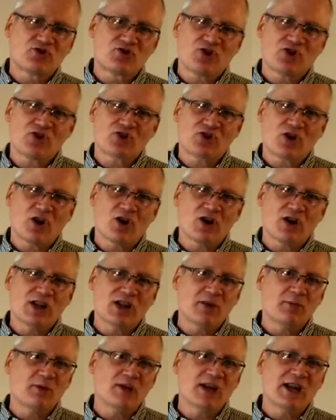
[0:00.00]
just started,
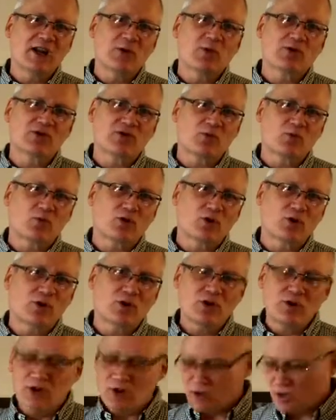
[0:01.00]
in the beginning was the
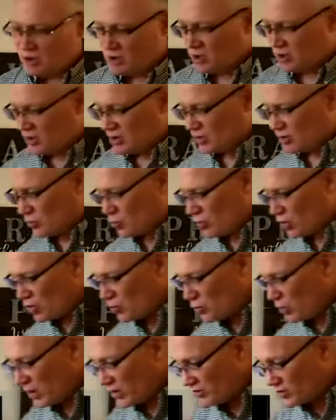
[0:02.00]
Word, the
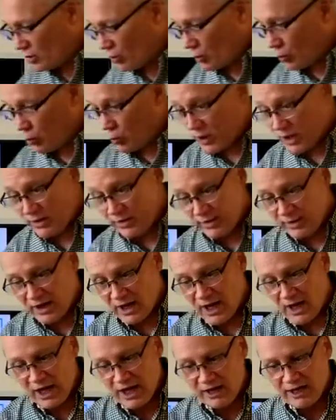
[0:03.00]
Word was with
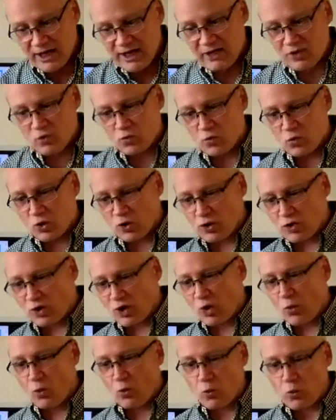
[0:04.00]
God, and the
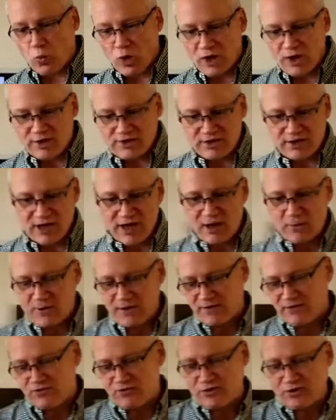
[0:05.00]
Word was God. We
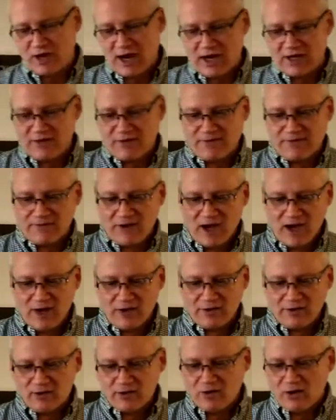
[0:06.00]
have God the
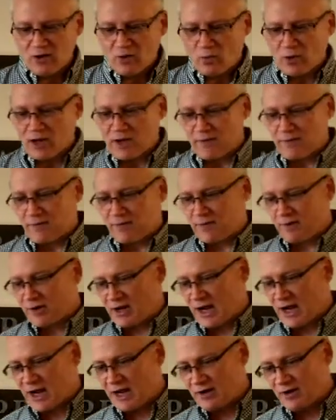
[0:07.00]
Father, we have
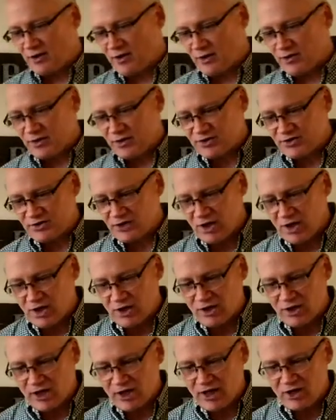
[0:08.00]
God the
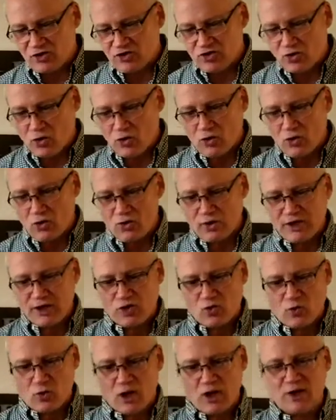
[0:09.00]
Son in total
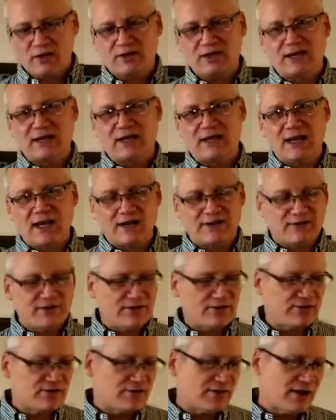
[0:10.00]
equality and
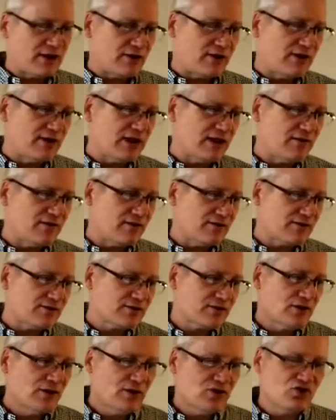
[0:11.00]
essence there in that
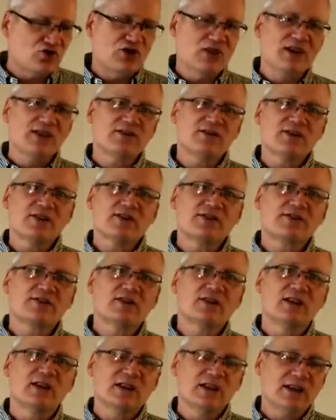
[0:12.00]
verse.
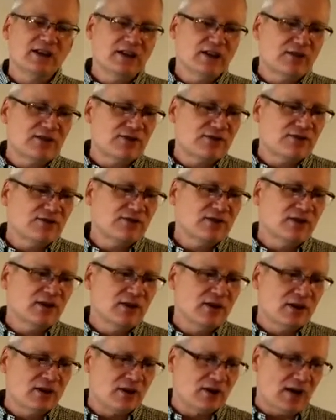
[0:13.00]
Jesus is
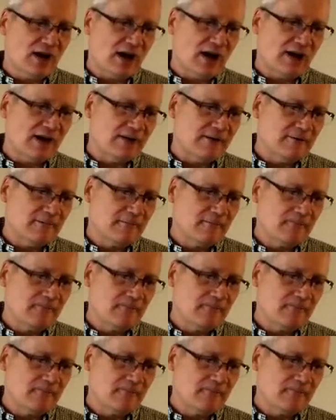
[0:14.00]
God.